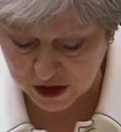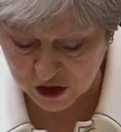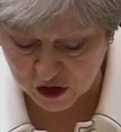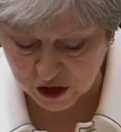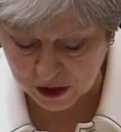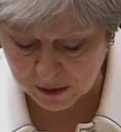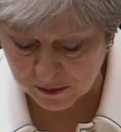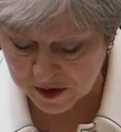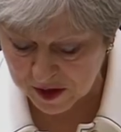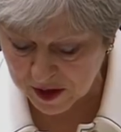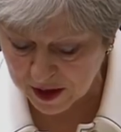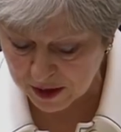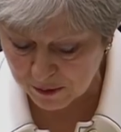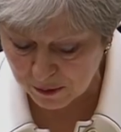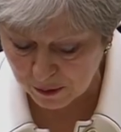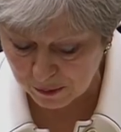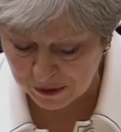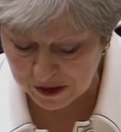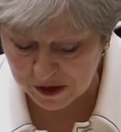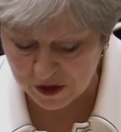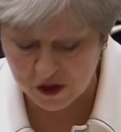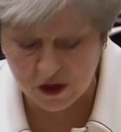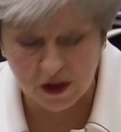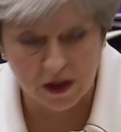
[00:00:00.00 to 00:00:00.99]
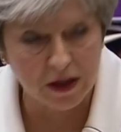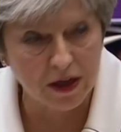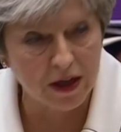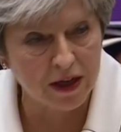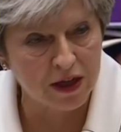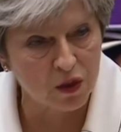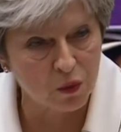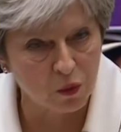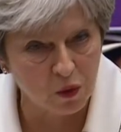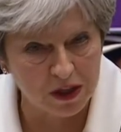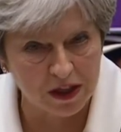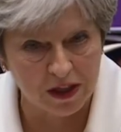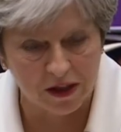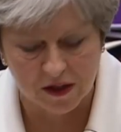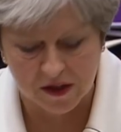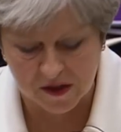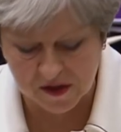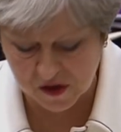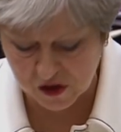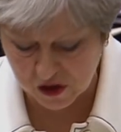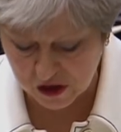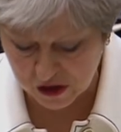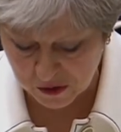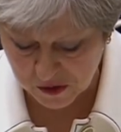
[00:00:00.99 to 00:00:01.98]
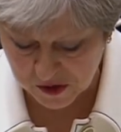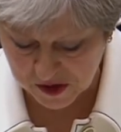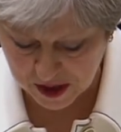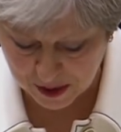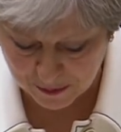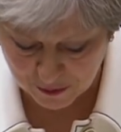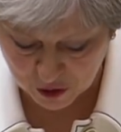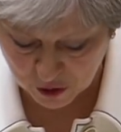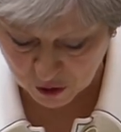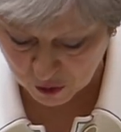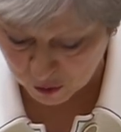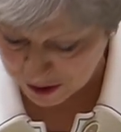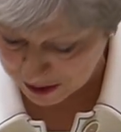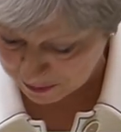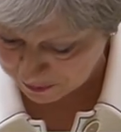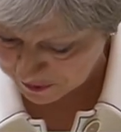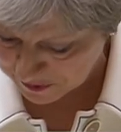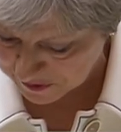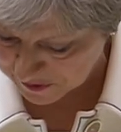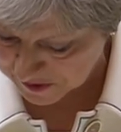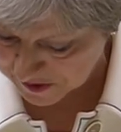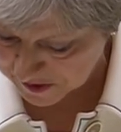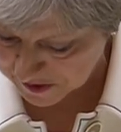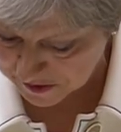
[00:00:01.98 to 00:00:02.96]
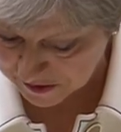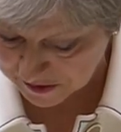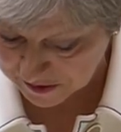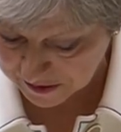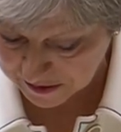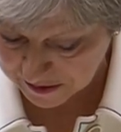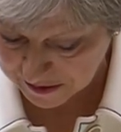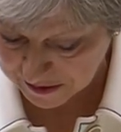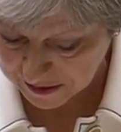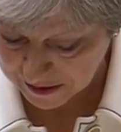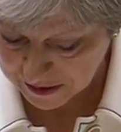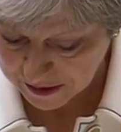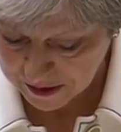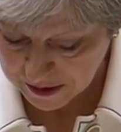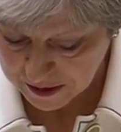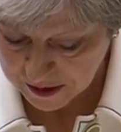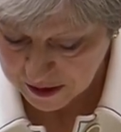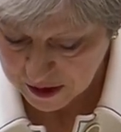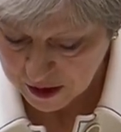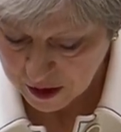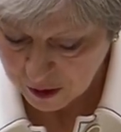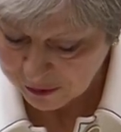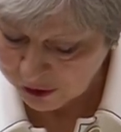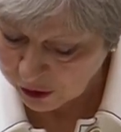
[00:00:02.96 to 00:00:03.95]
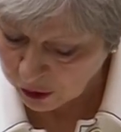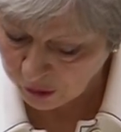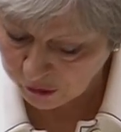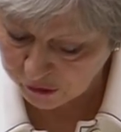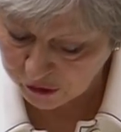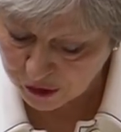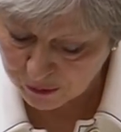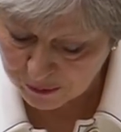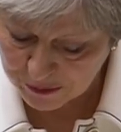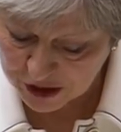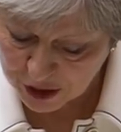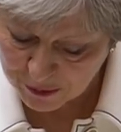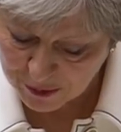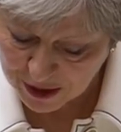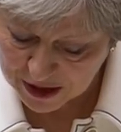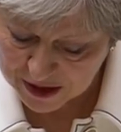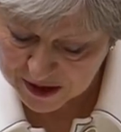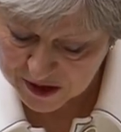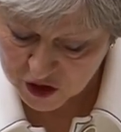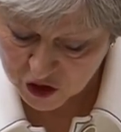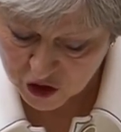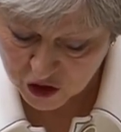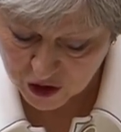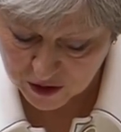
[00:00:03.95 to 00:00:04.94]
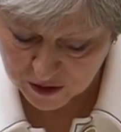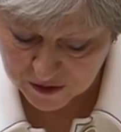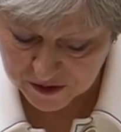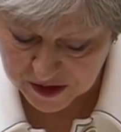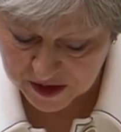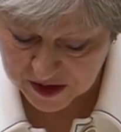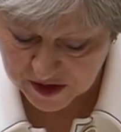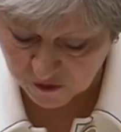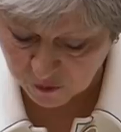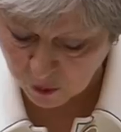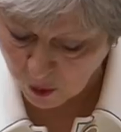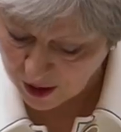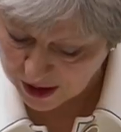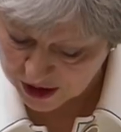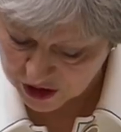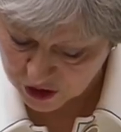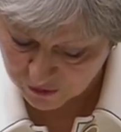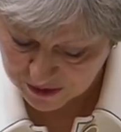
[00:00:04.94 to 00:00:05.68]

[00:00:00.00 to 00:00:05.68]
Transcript: on the regime's capability and willingness to use chemical weapons. We also minimise the chances of